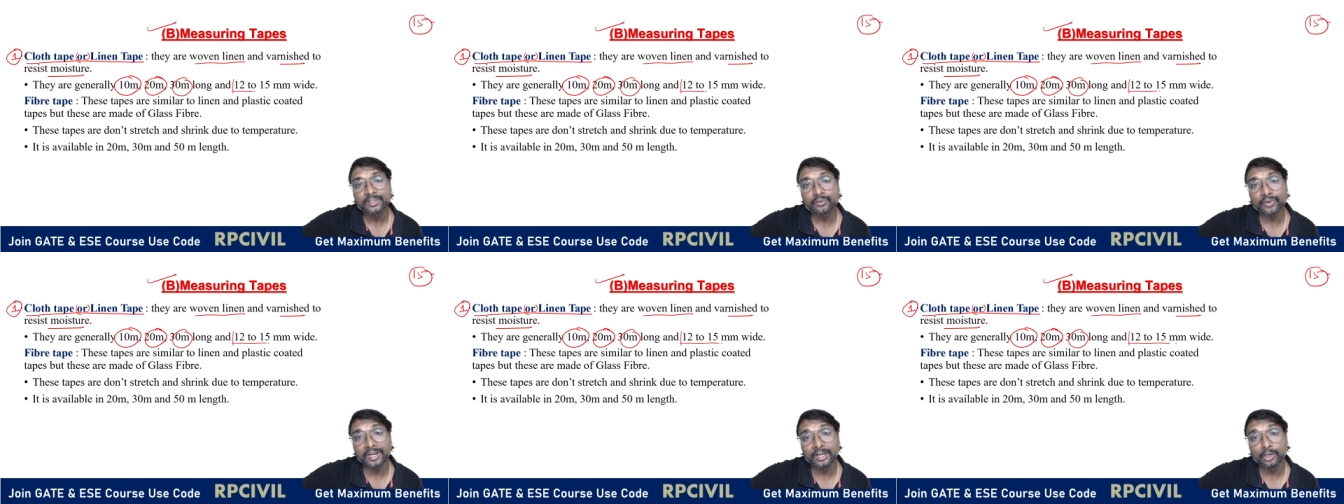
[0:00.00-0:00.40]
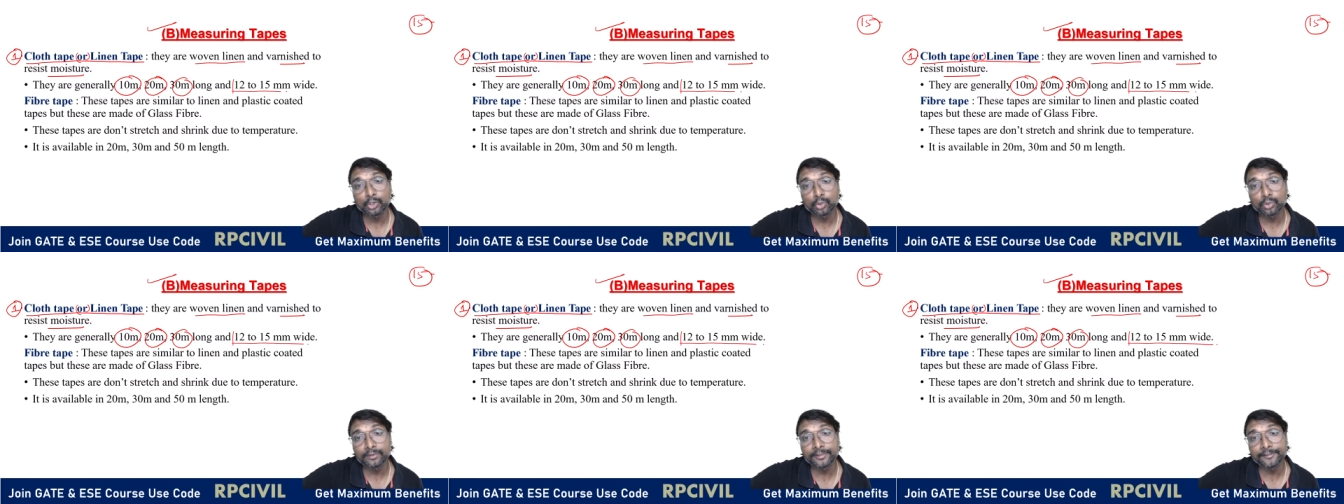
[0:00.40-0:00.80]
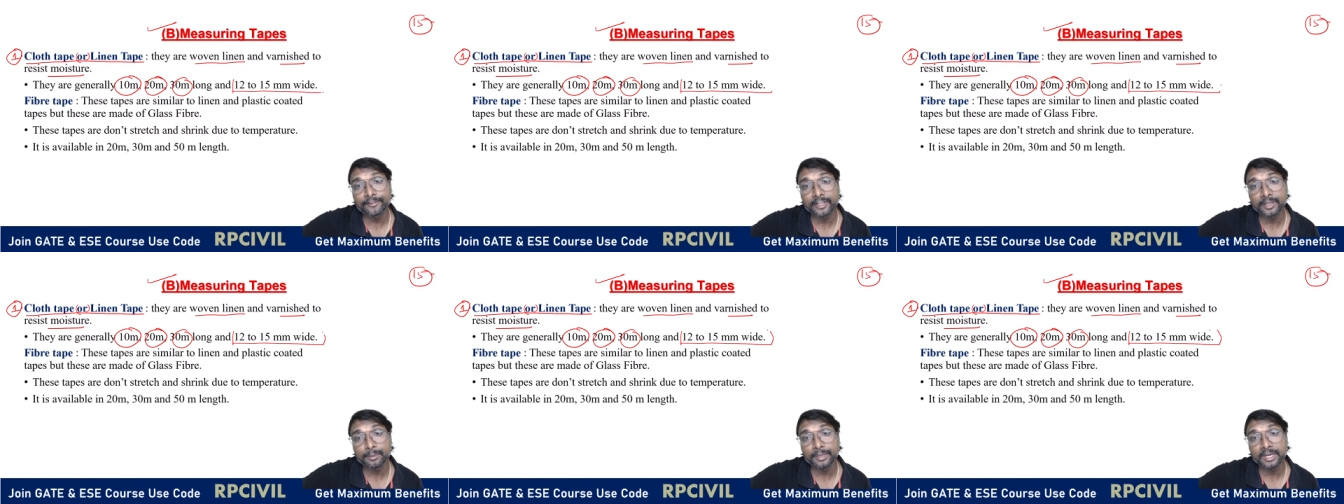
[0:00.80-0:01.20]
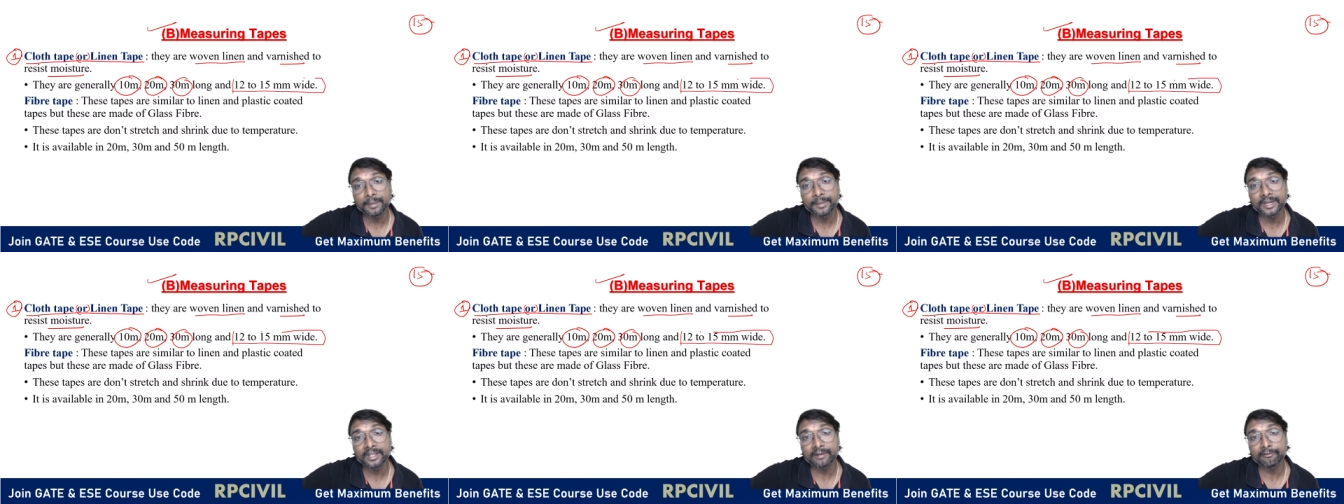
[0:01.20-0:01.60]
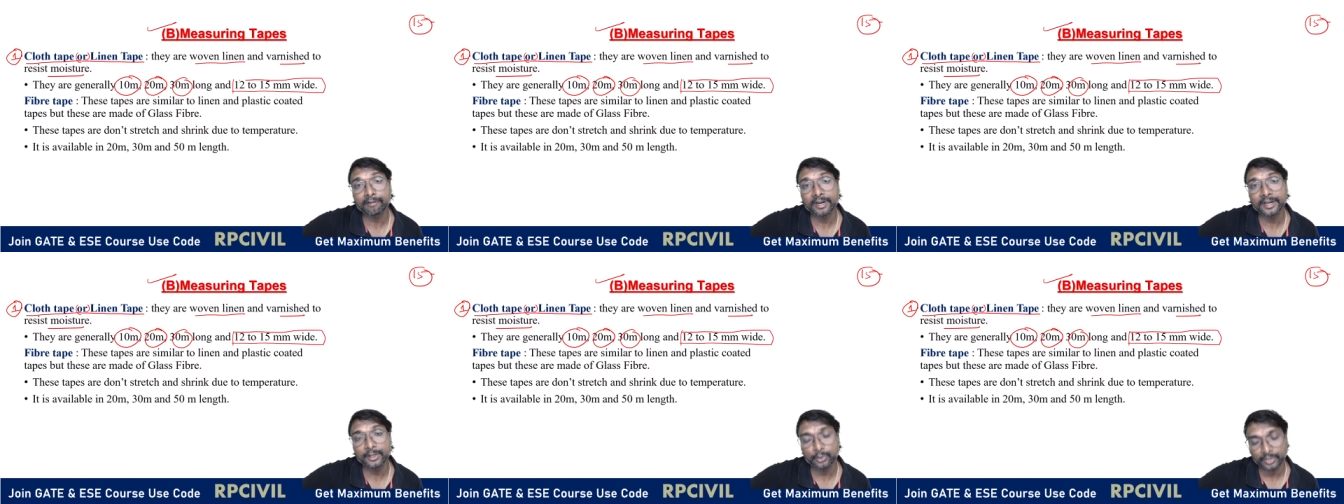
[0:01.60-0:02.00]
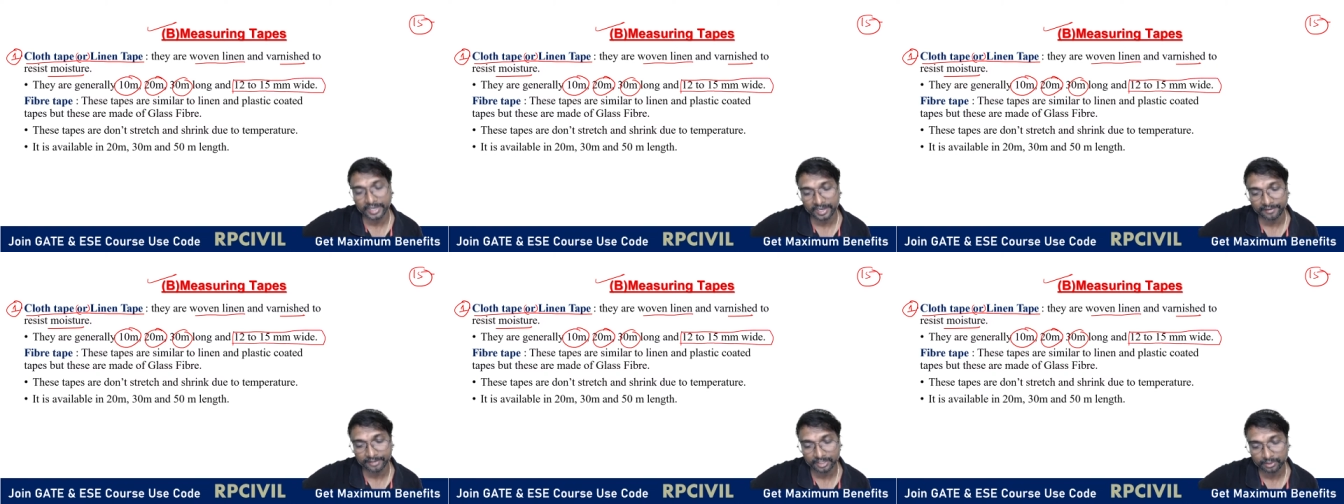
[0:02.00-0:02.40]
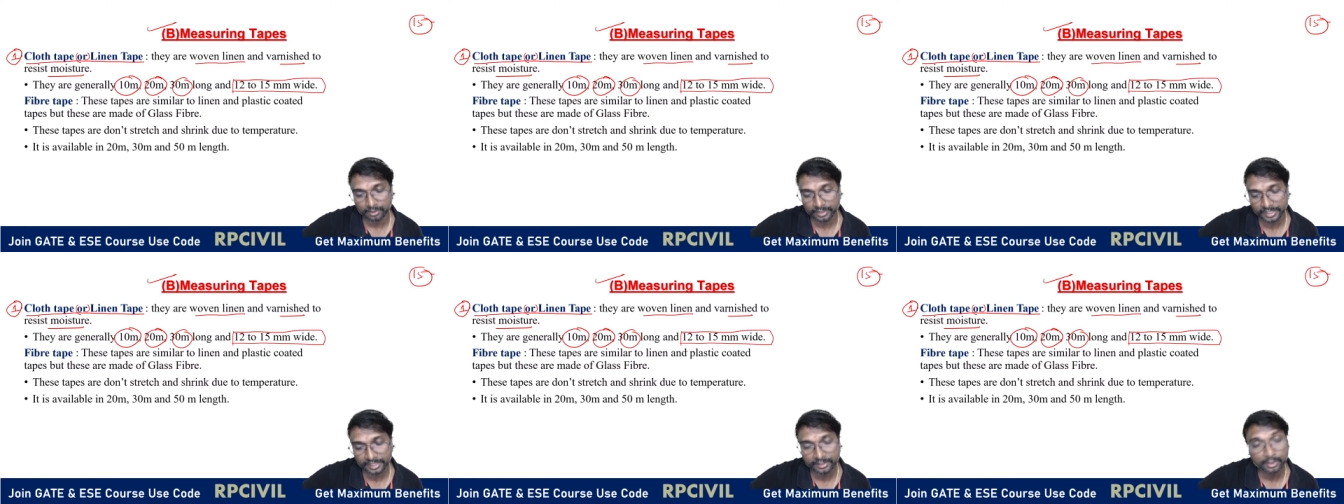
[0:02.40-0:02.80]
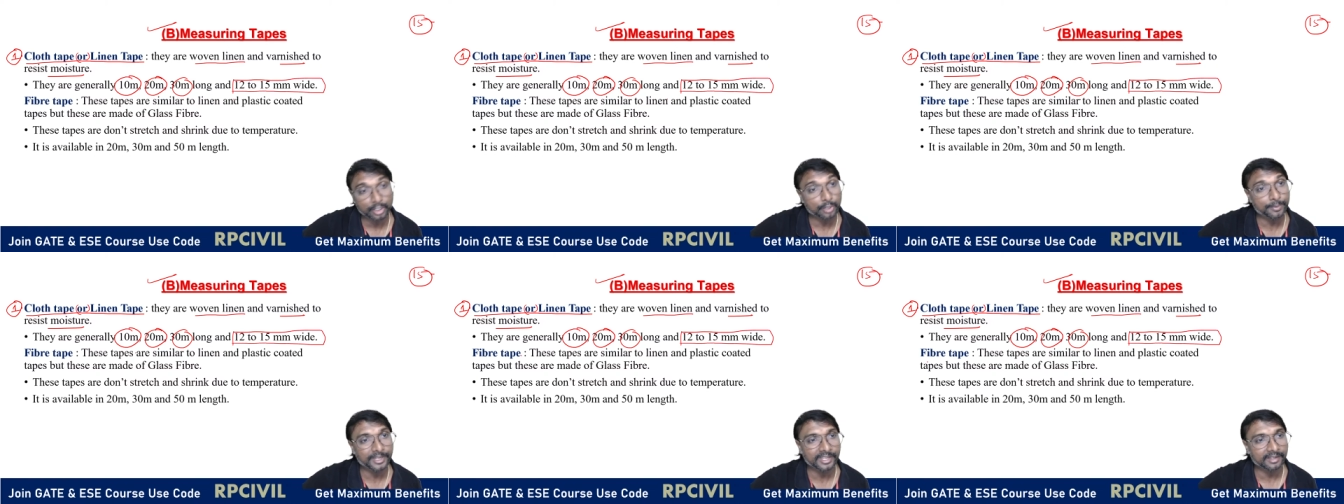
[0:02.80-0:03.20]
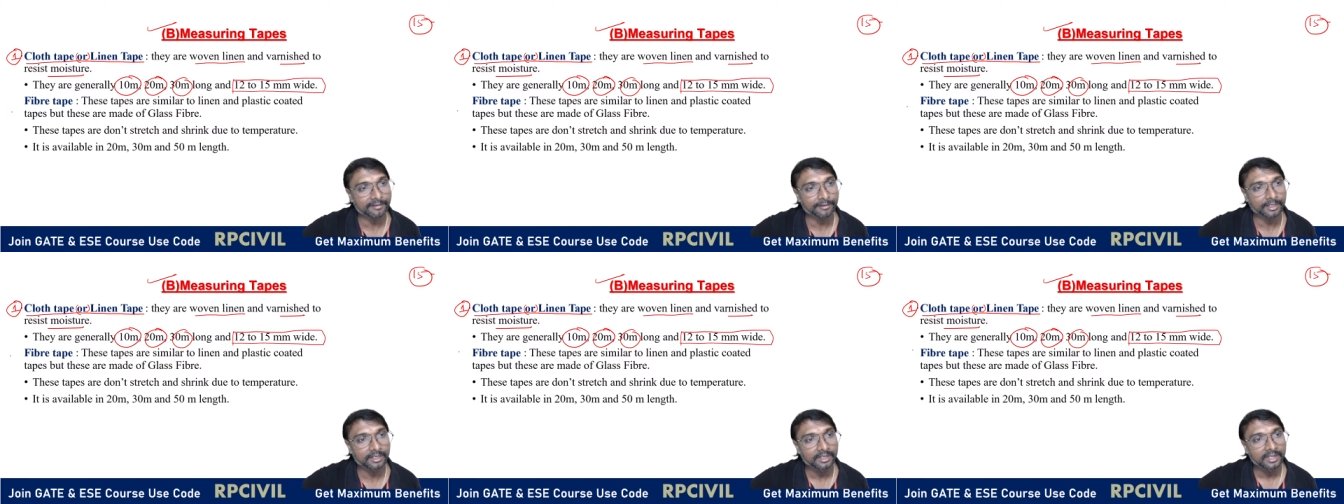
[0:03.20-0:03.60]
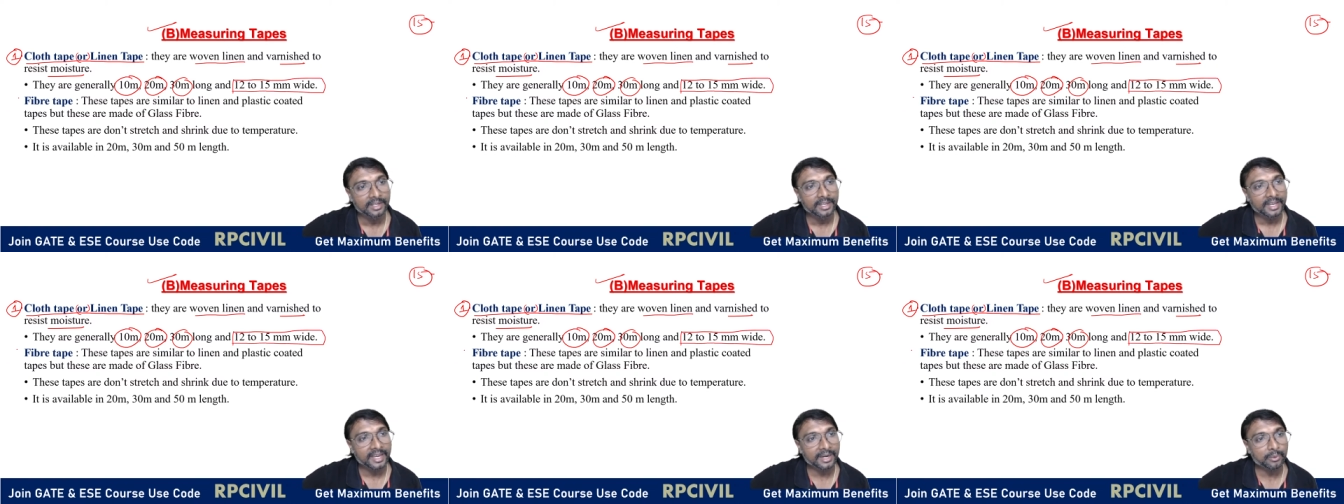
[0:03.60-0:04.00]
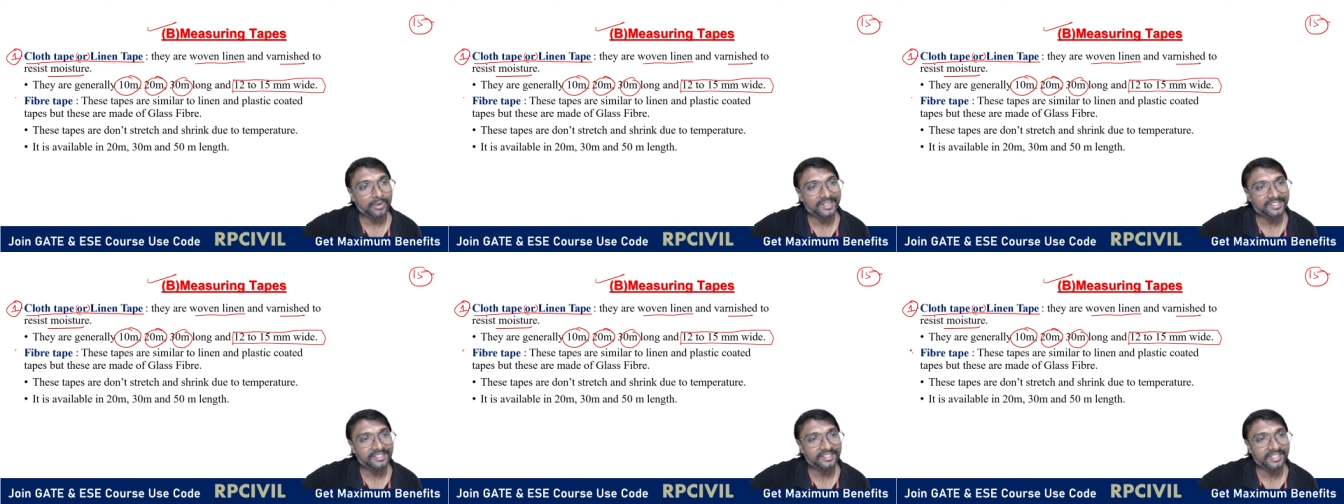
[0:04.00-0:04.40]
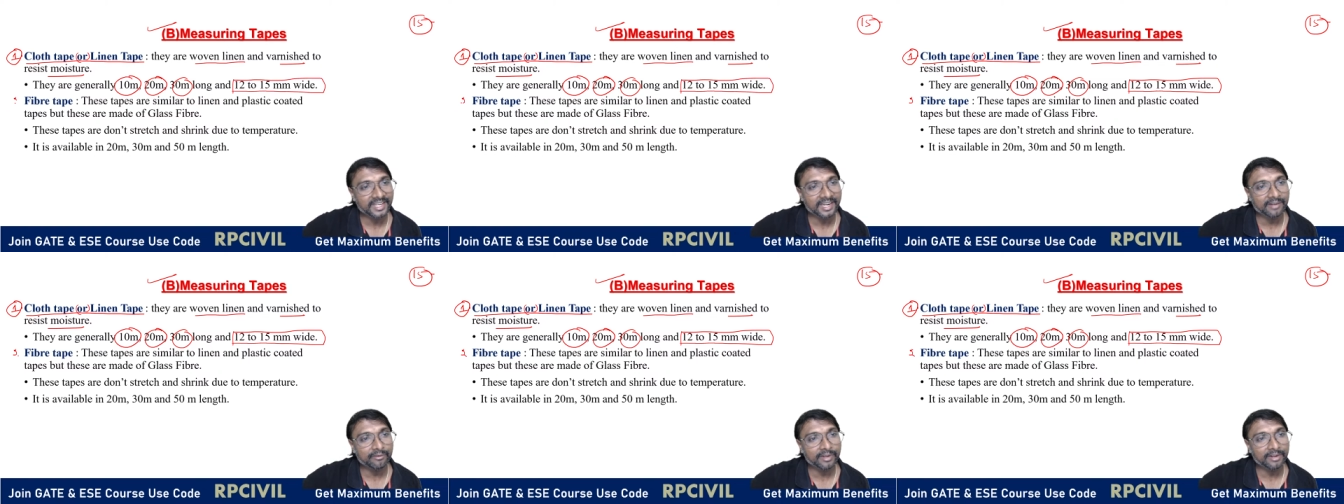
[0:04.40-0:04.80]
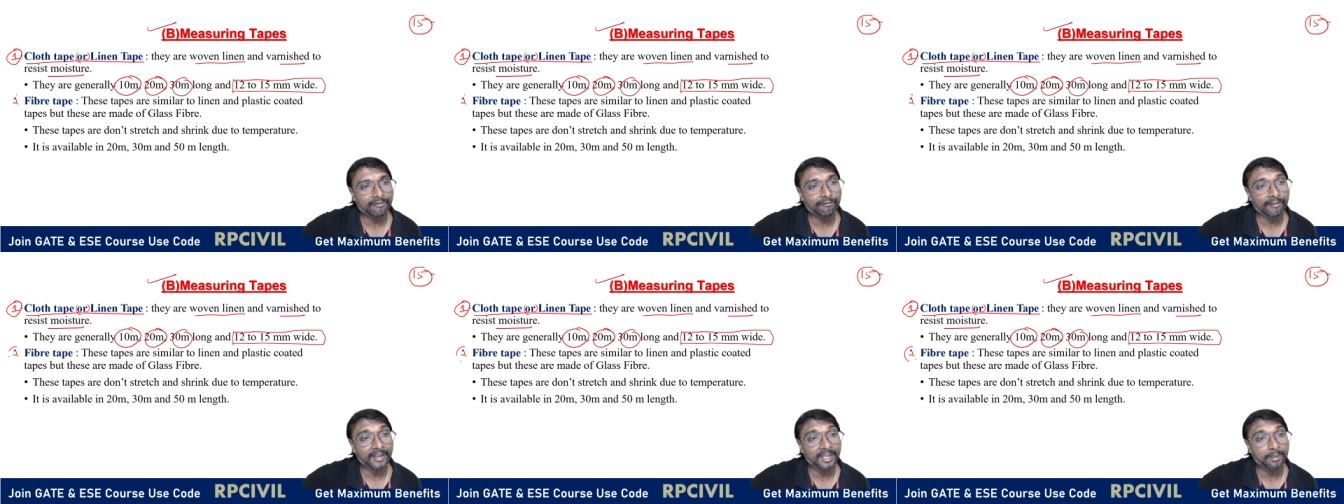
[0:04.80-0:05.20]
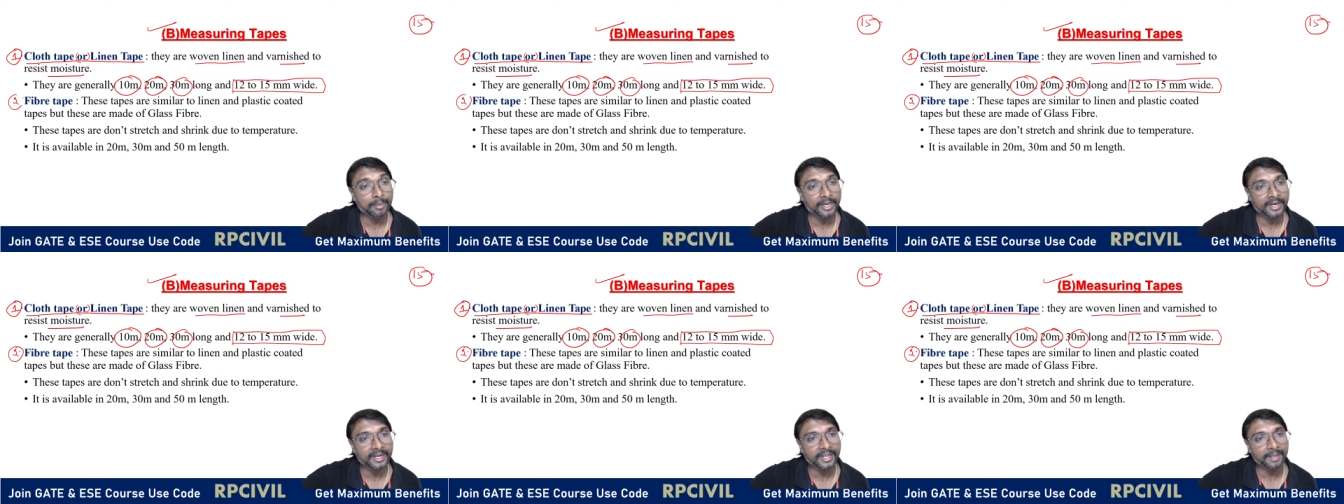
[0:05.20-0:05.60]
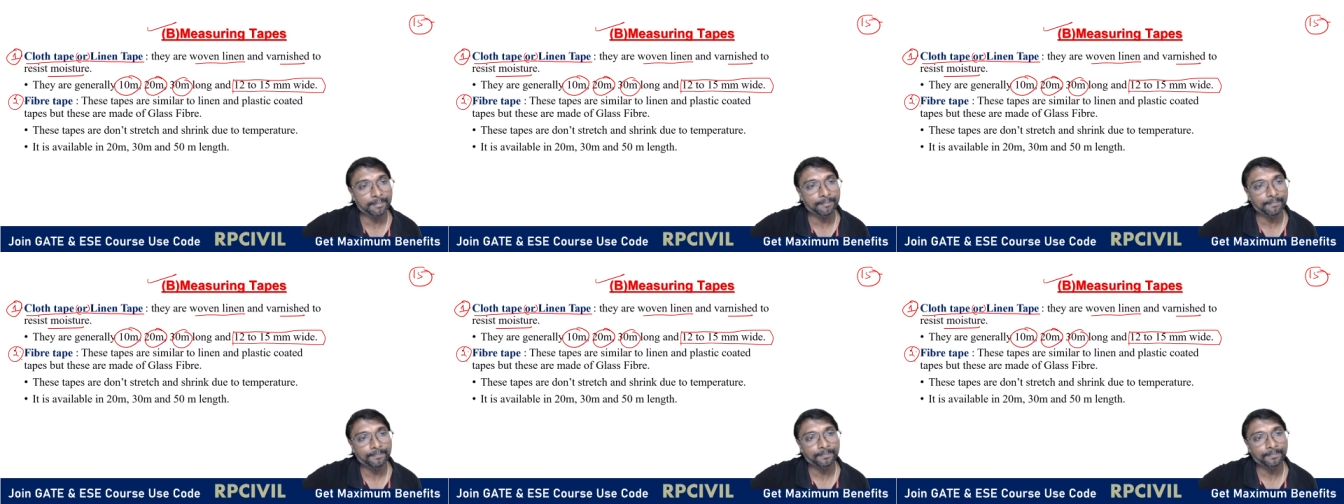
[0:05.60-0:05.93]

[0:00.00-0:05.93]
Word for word: 12 to 15 millimeter wide you are having, okay? You have to be careful. And what is the second one? Fiber tape.